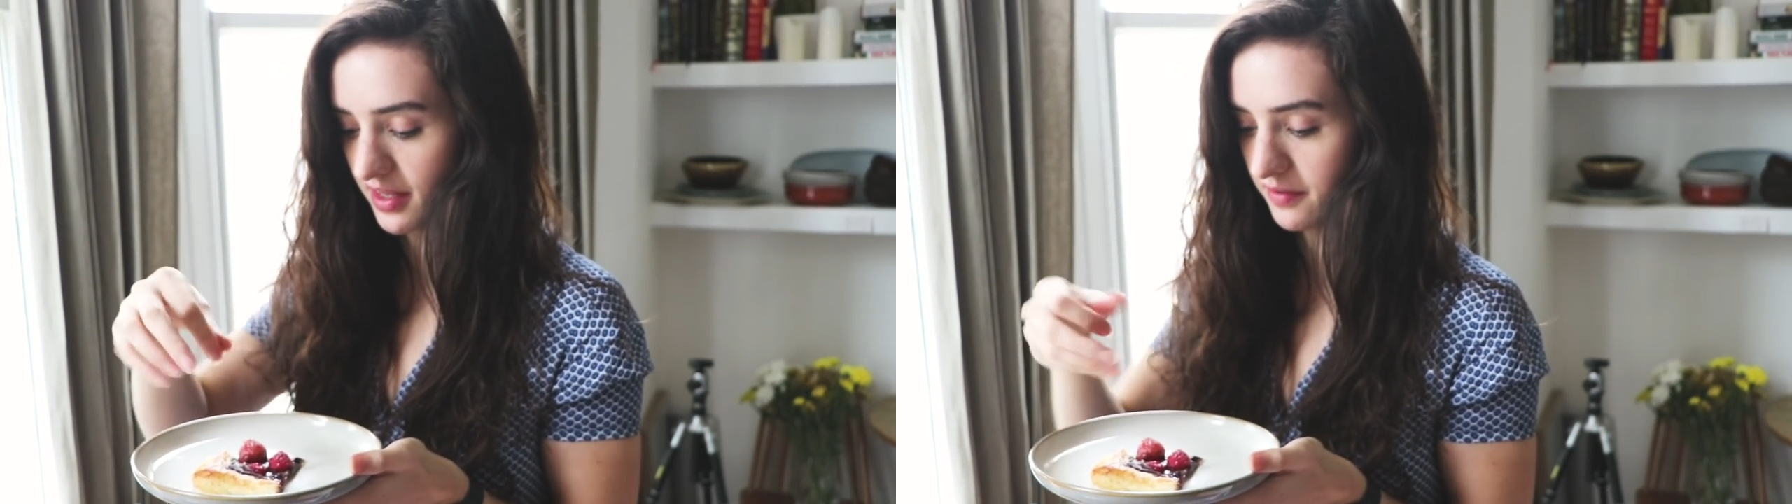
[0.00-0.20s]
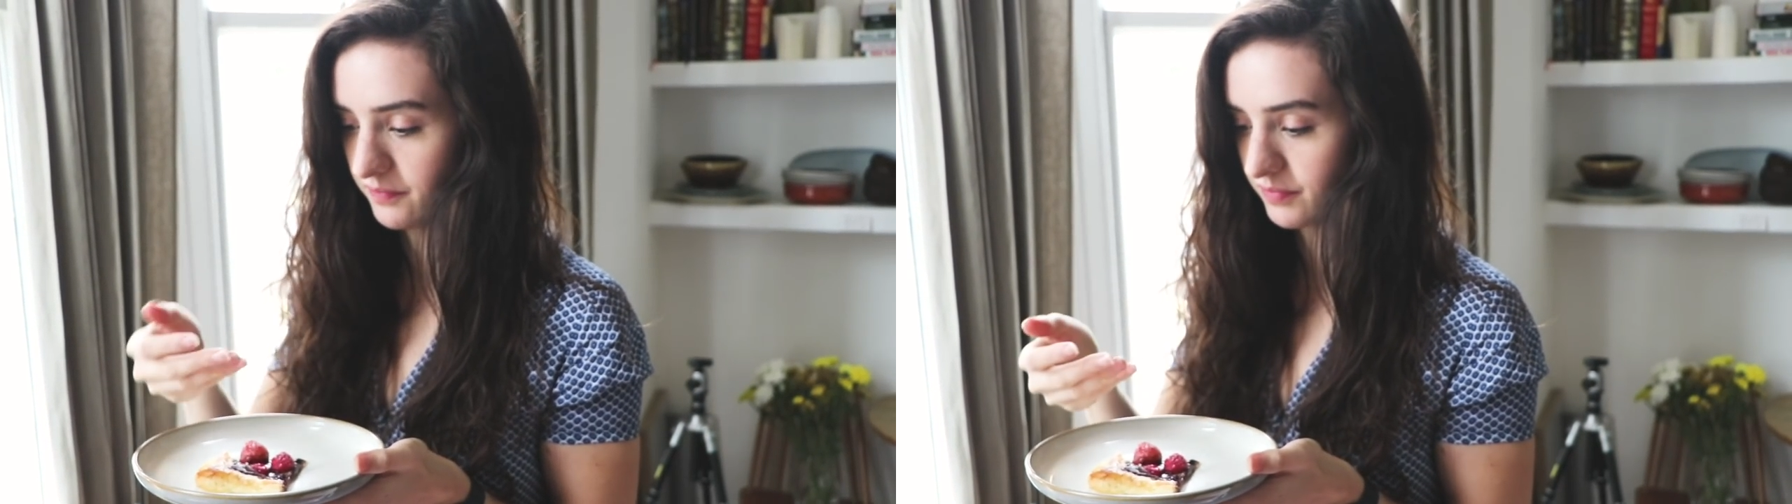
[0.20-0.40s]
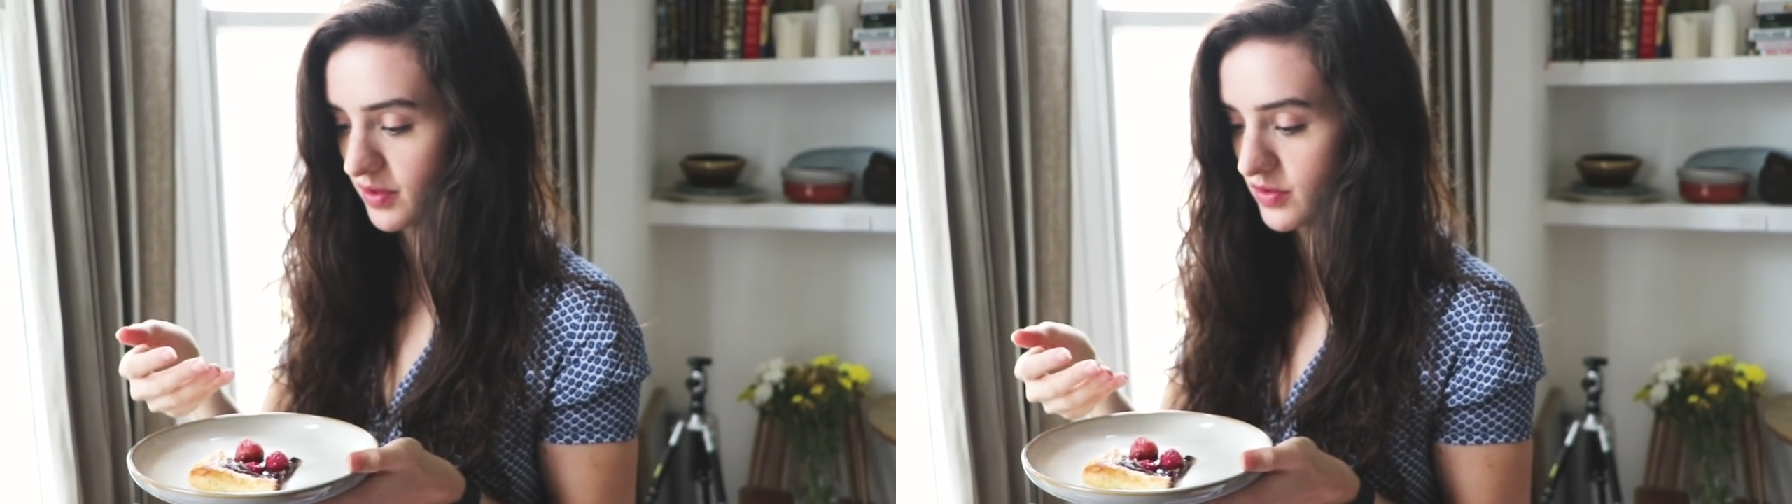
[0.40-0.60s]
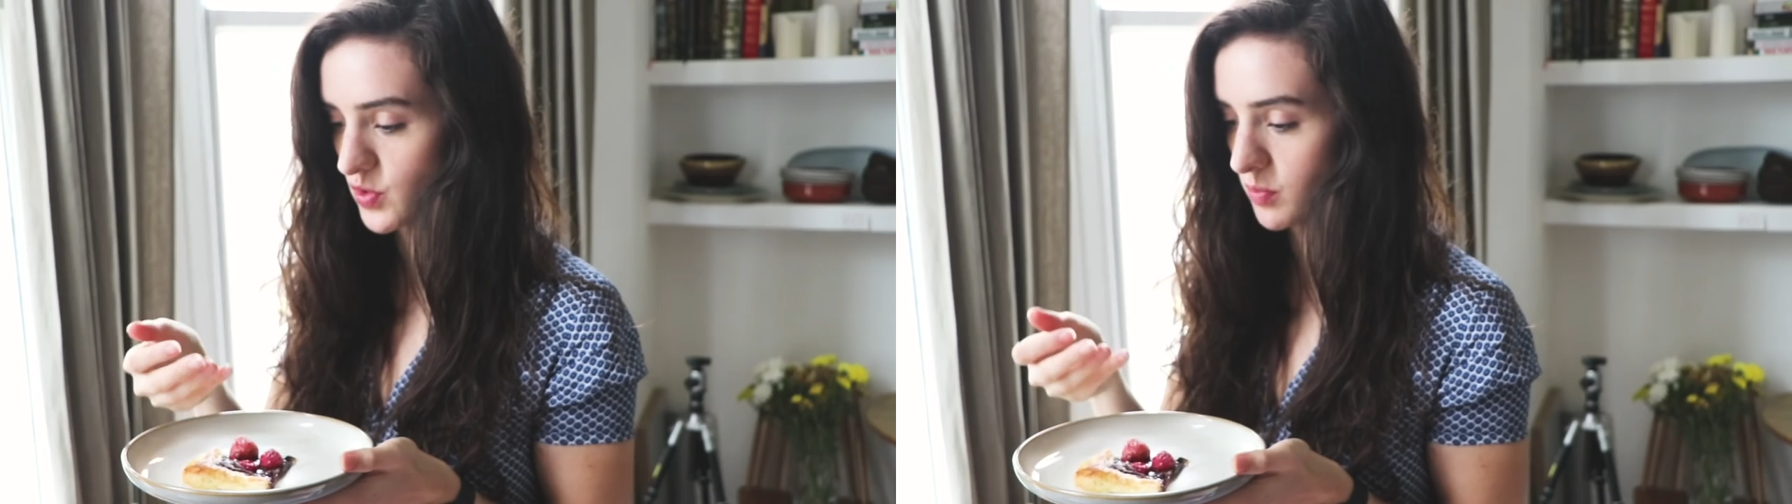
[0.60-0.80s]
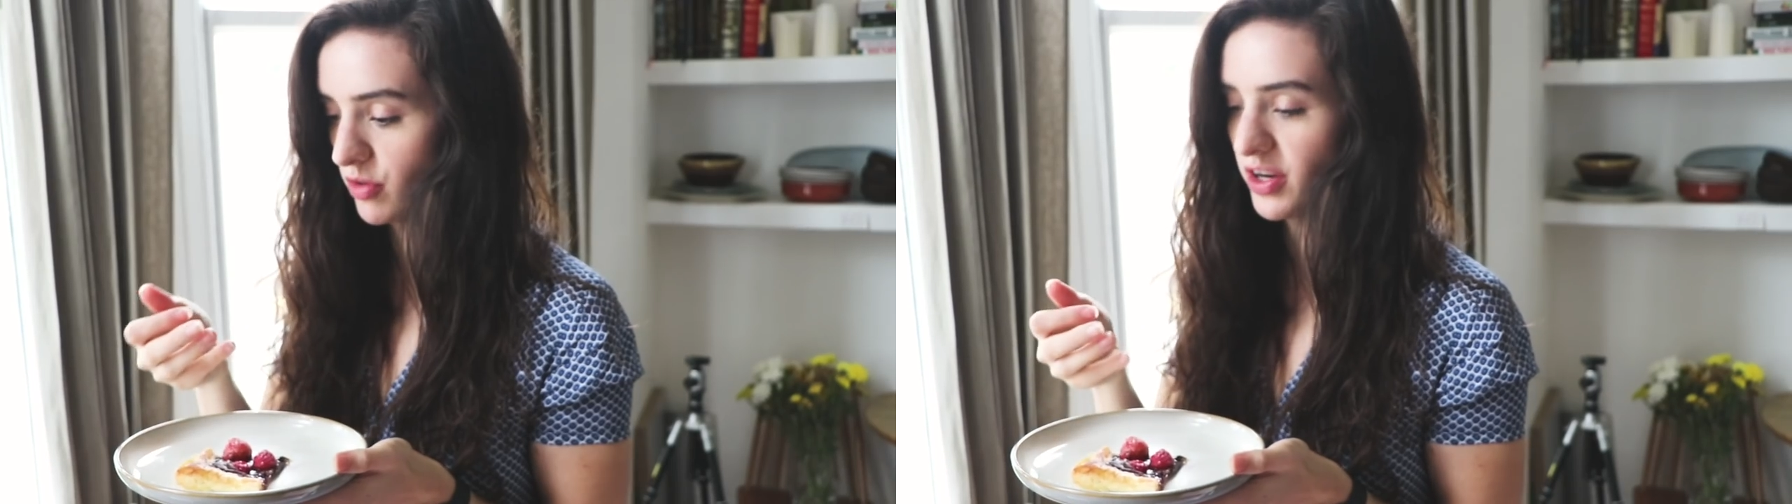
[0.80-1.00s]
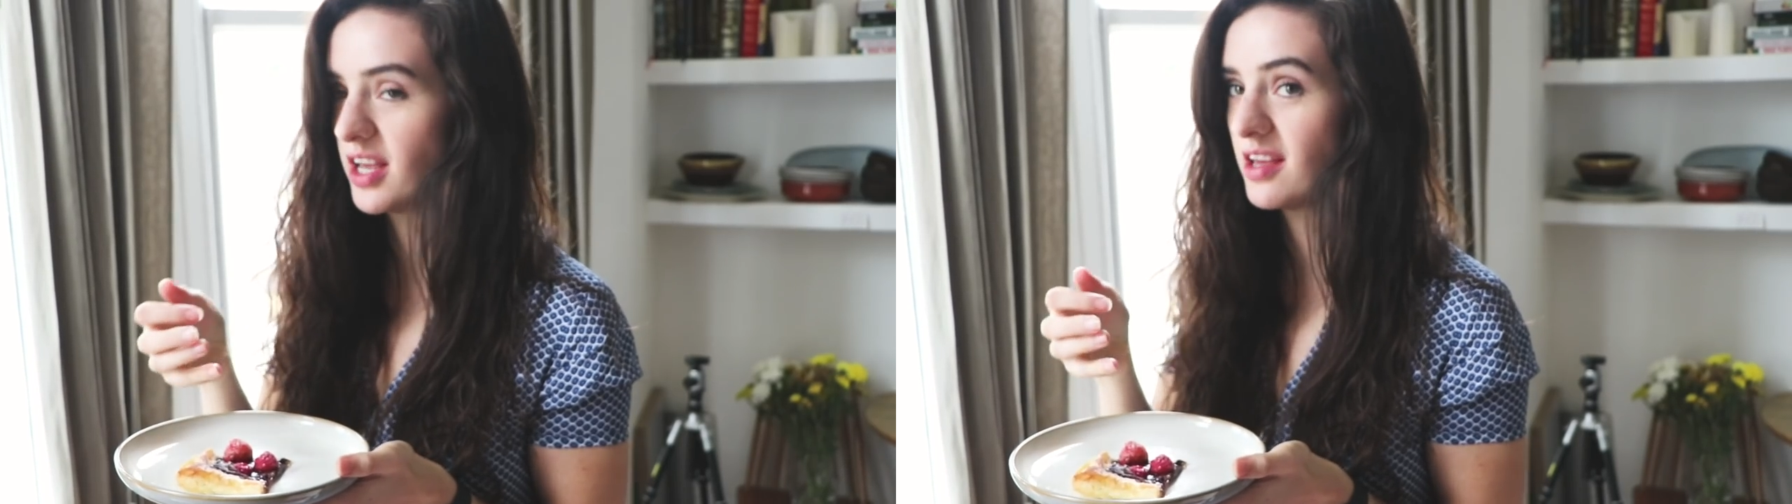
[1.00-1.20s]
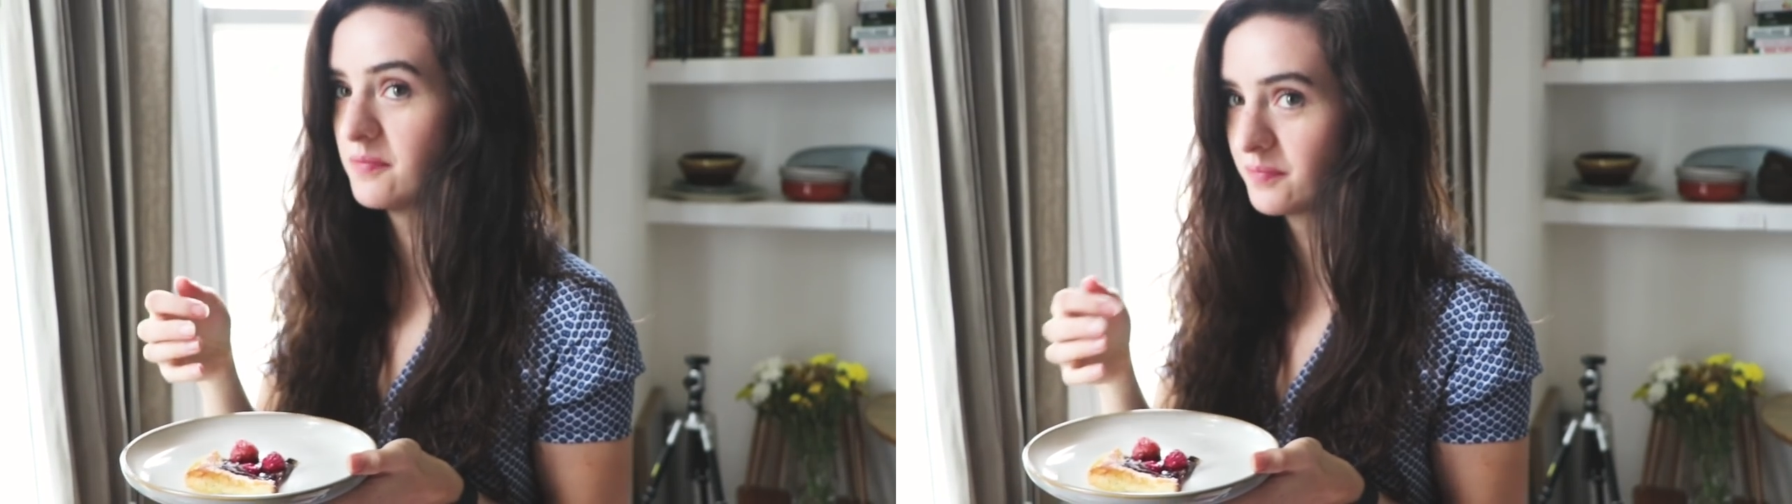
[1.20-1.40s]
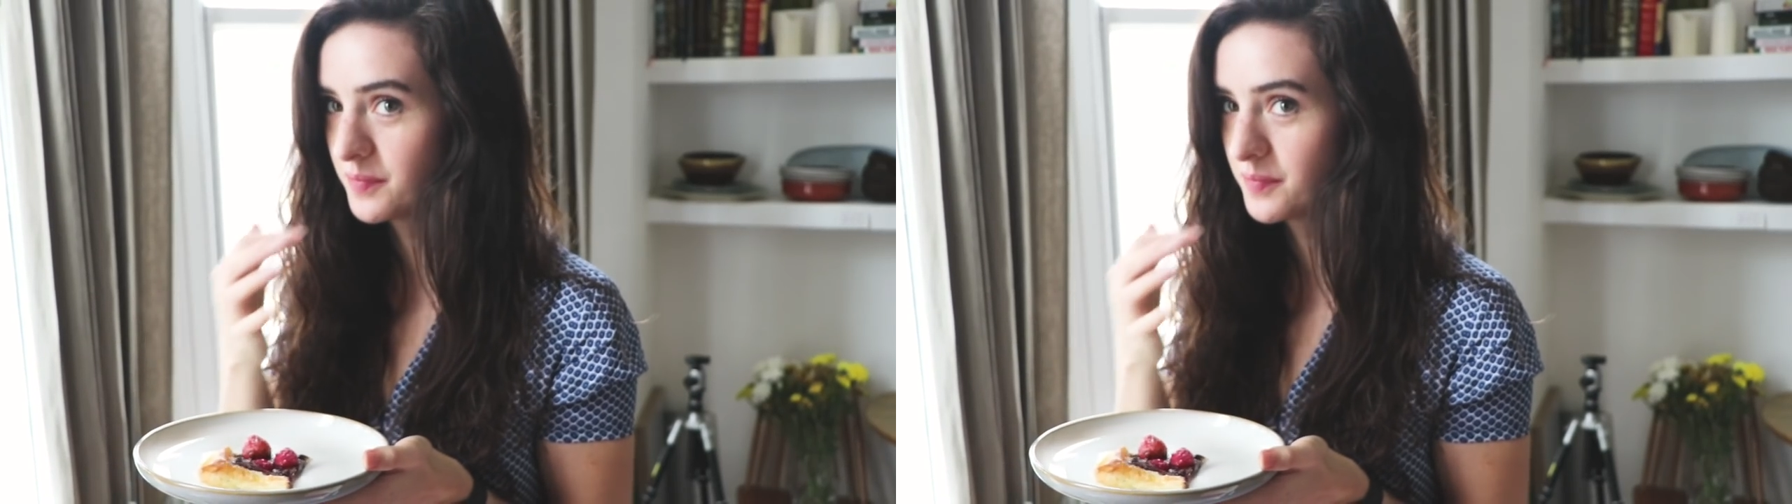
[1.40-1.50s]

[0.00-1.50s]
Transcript: then strawberry.